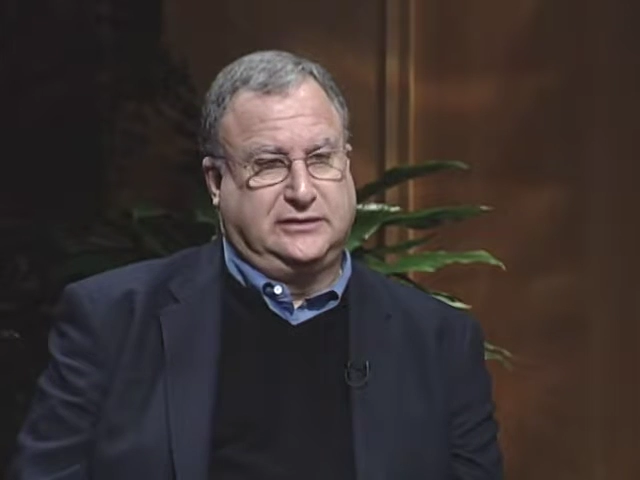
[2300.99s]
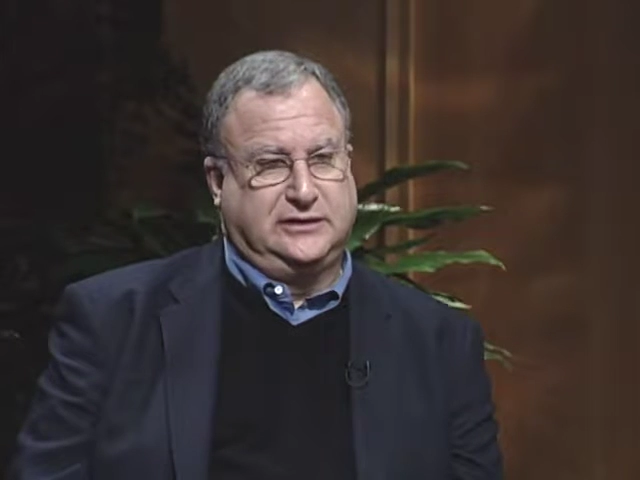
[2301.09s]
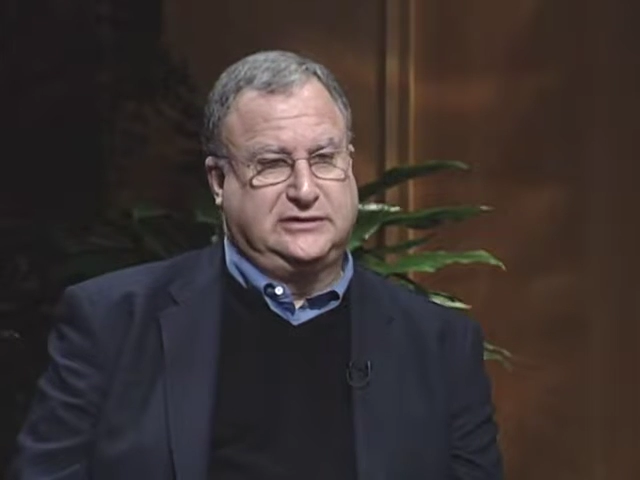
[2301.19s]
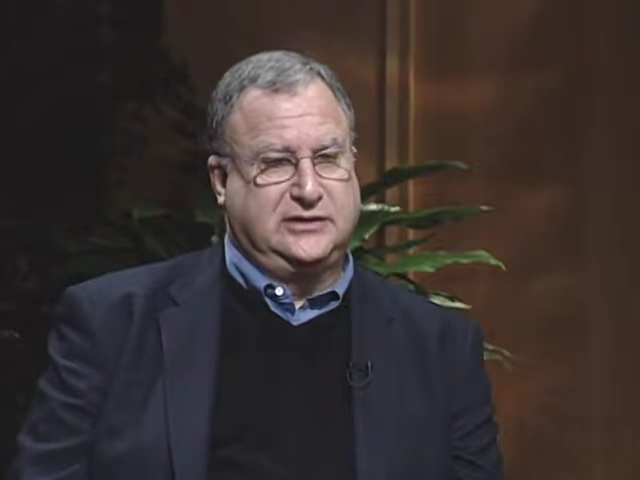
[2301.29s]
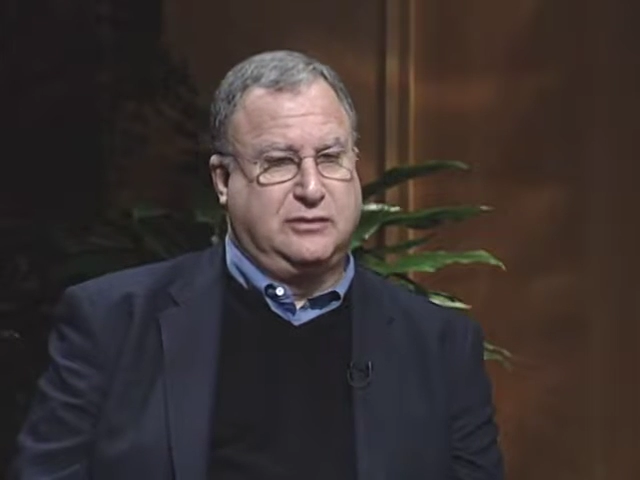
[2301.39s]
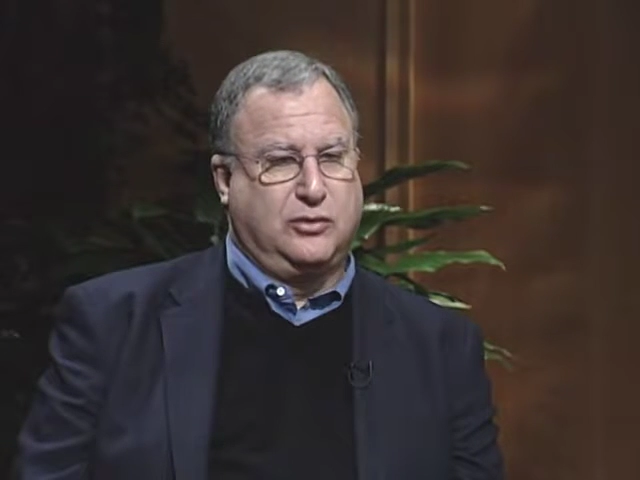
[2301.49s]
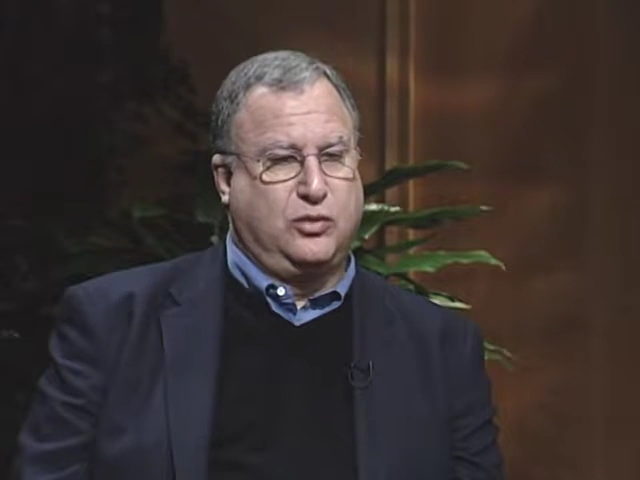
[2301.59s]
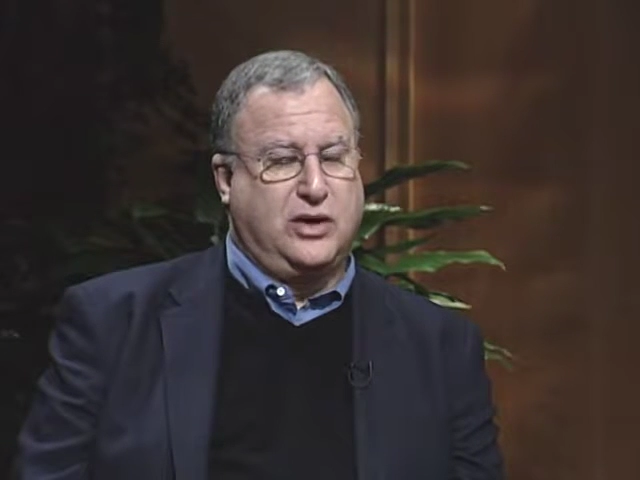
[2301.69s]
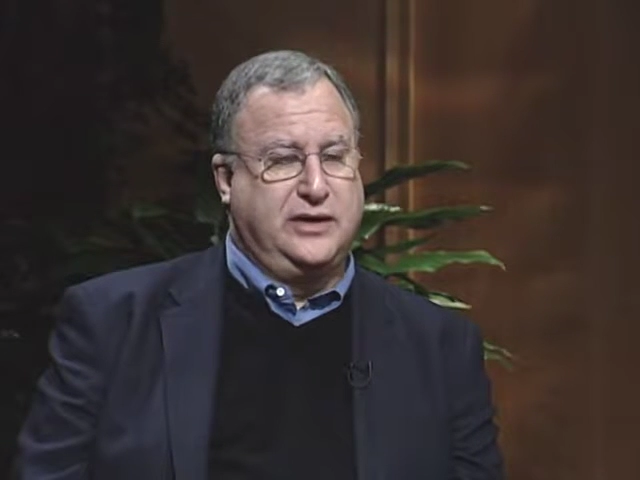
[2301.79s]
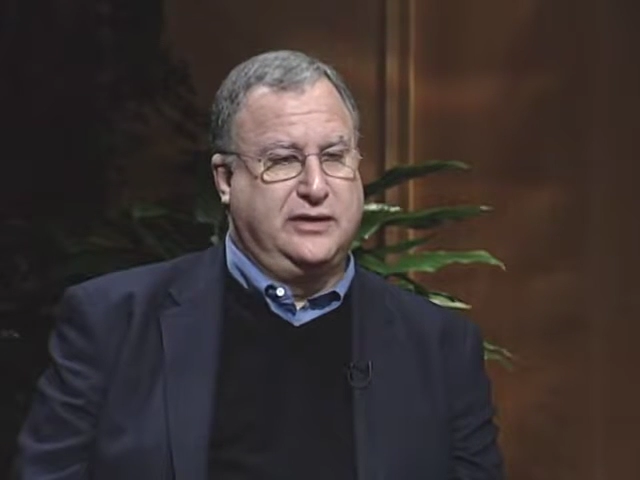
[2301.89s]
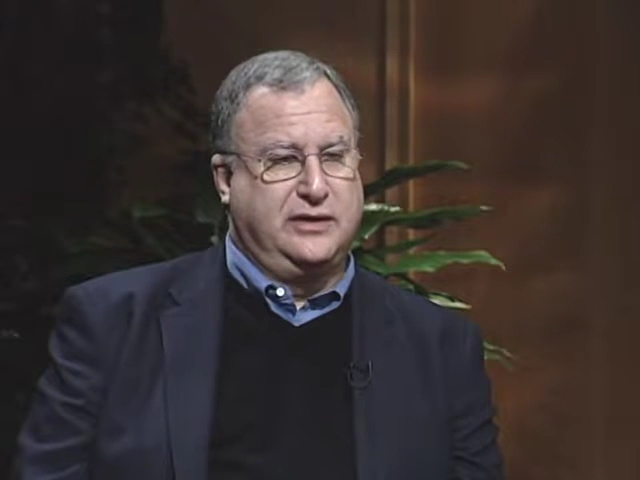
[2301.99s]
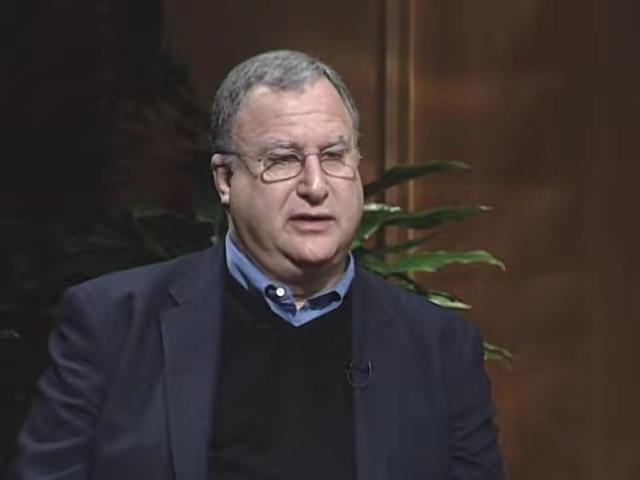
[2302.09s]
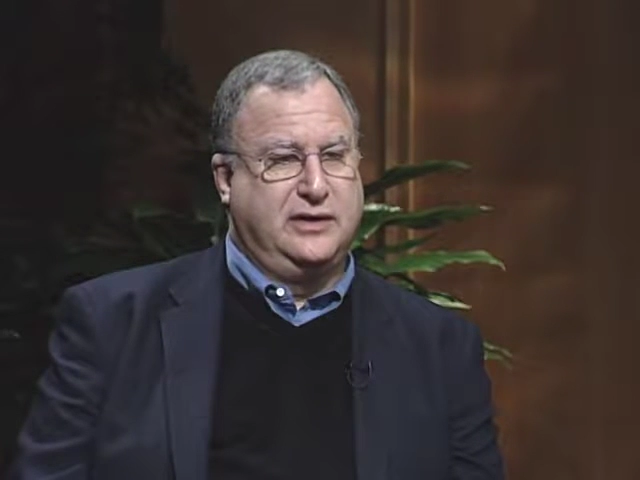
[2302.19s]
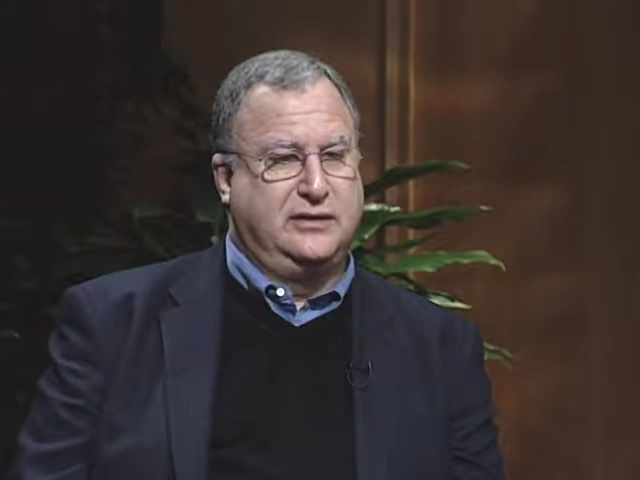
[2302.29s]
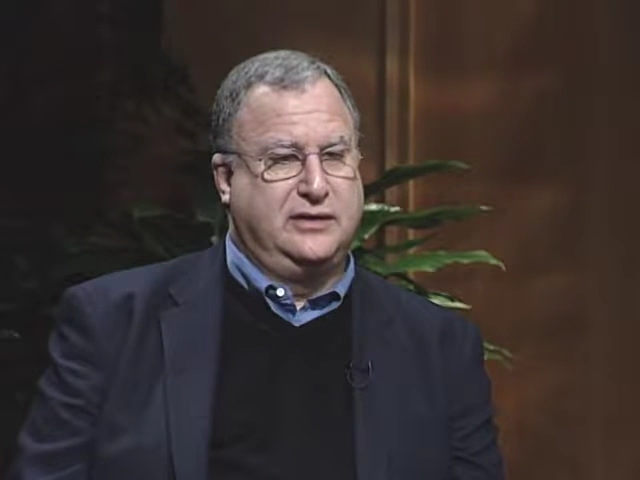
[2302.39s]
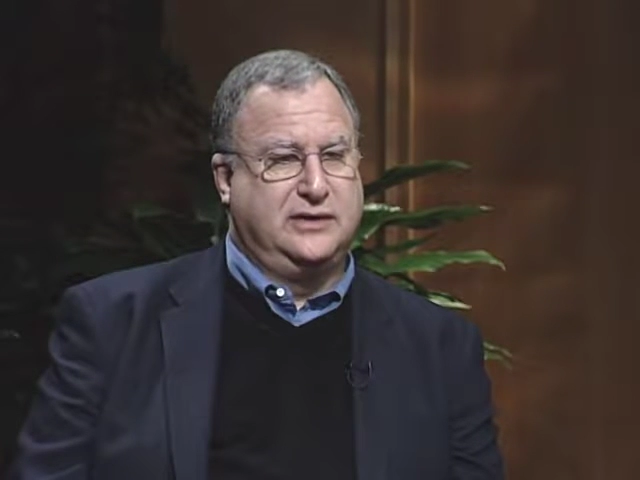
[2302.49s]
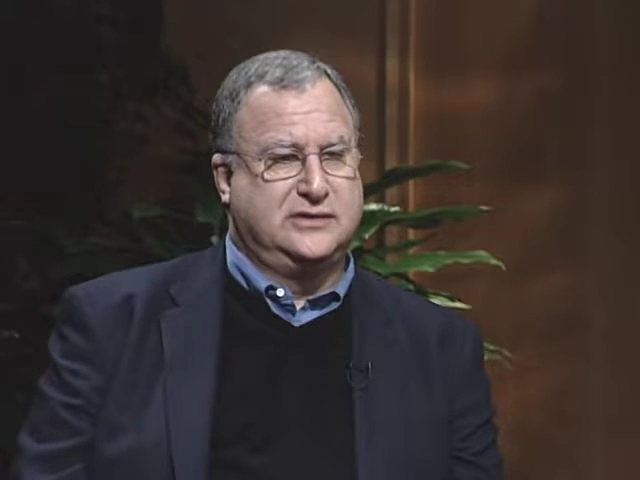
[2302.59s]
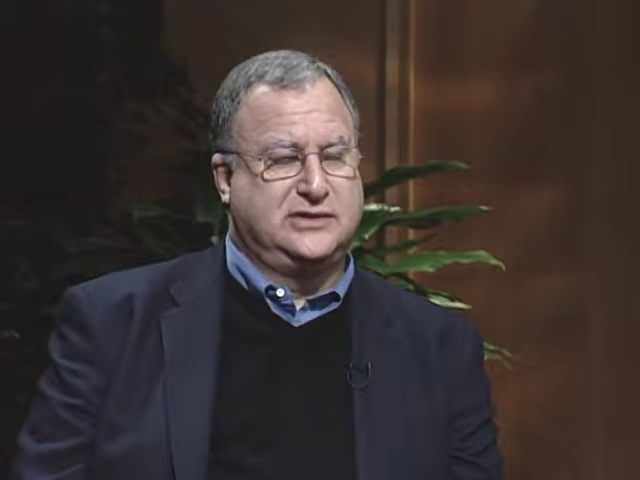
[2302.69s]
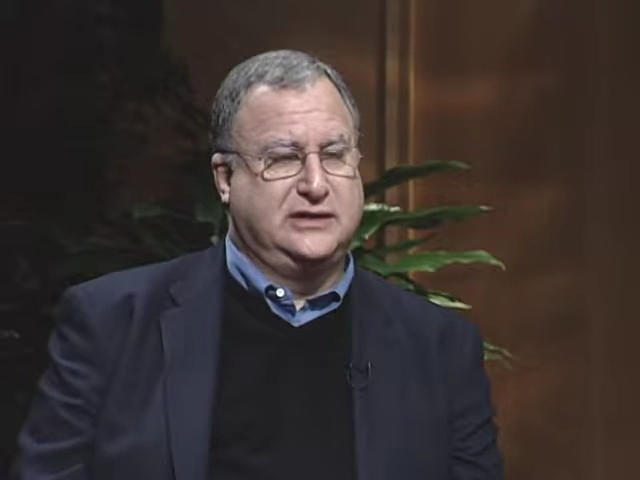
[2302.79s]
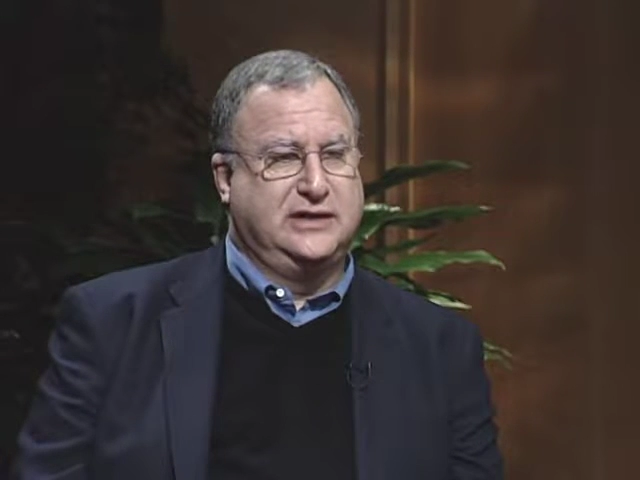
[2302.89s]
is number one in
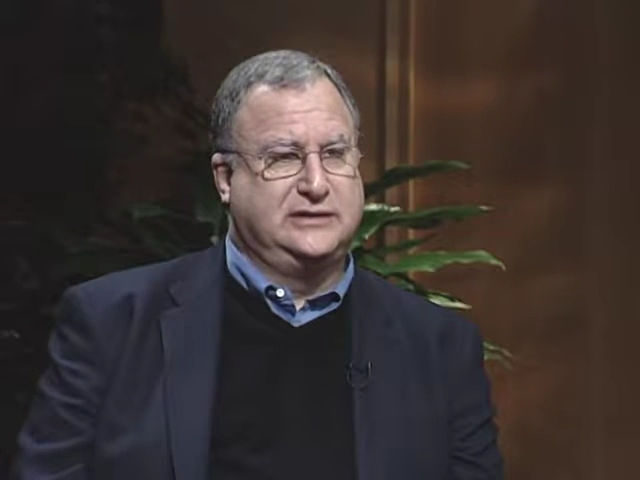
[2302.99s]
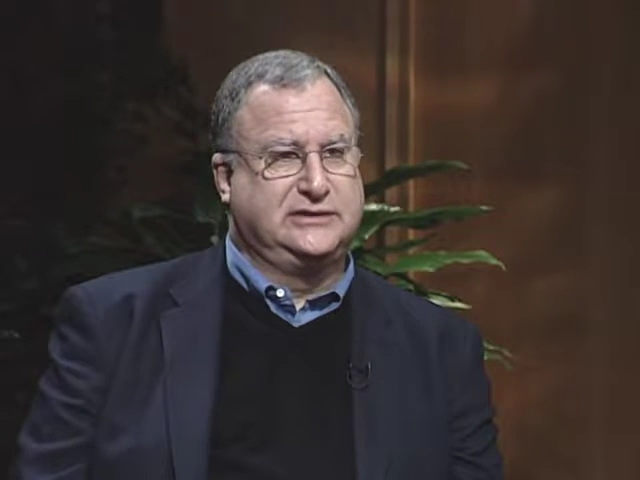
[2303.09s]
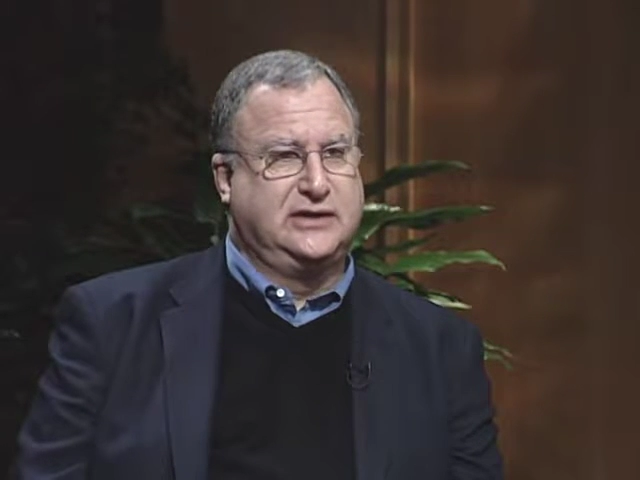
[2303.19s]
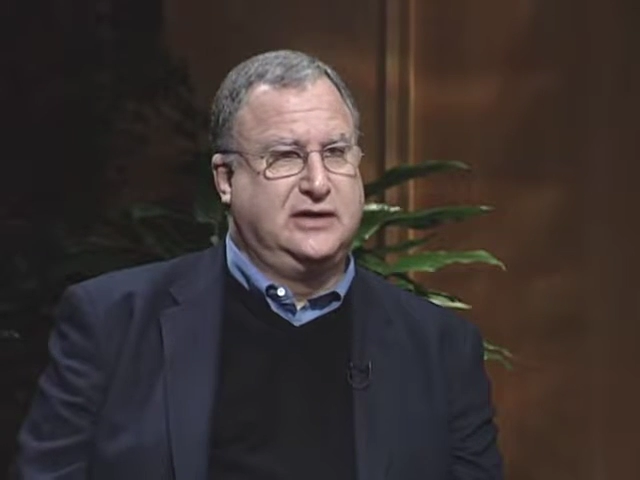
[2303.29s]
Sundays.